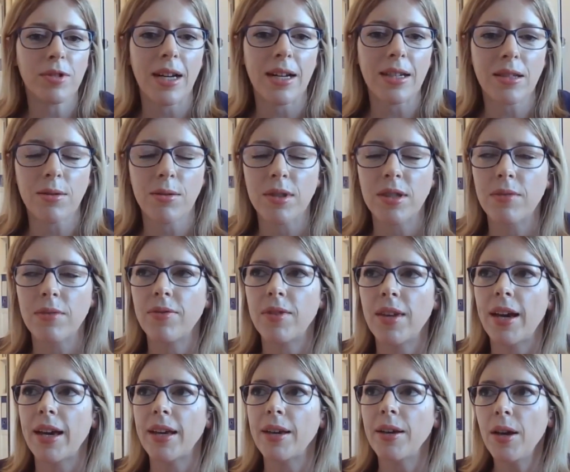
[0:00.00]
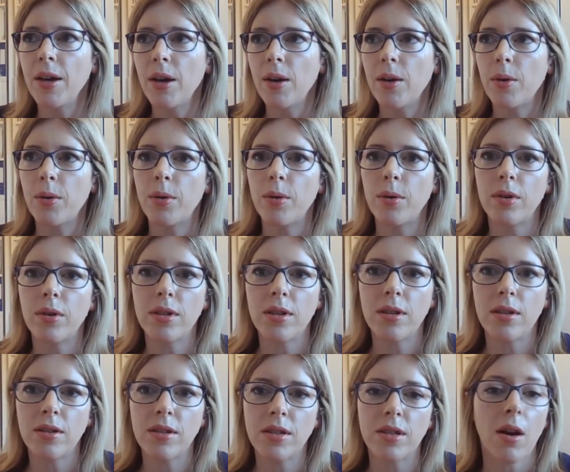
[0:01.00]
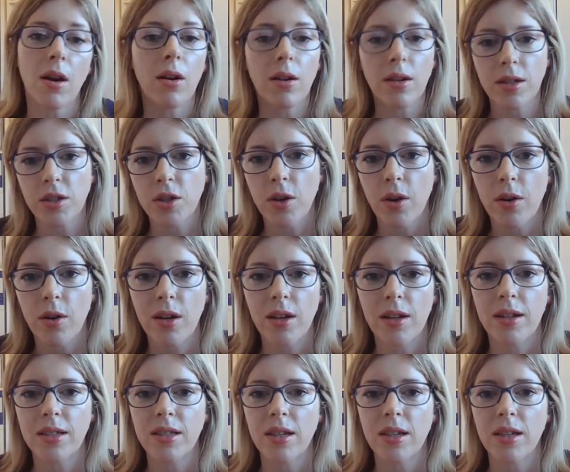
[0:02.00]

that sort of thing, or darker chocolate.